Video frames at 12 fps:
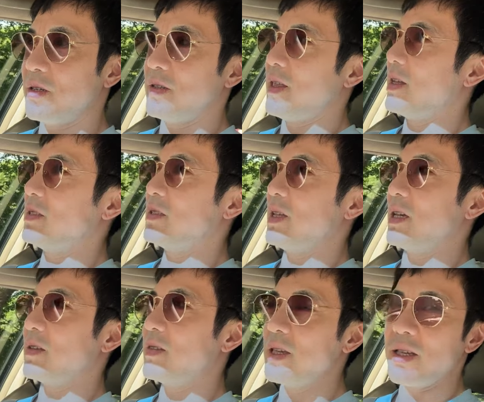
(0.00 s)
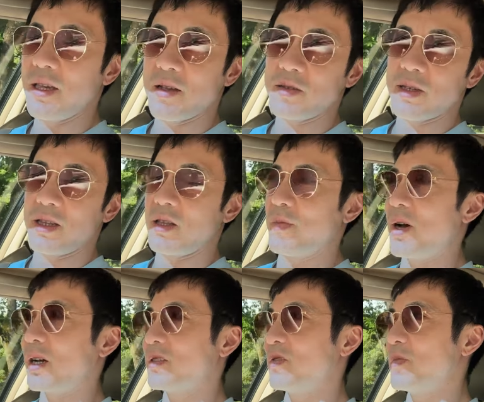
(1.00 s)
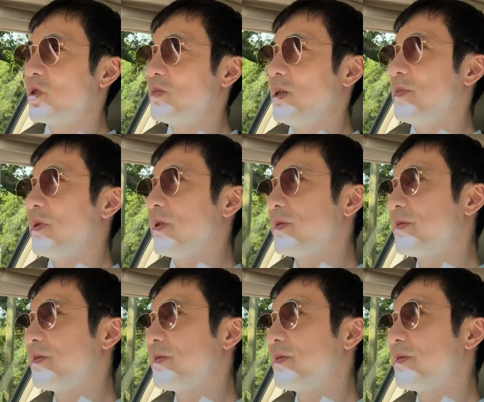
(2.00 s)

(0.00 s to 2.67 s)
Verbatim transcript: That's like thinking outside the box for most people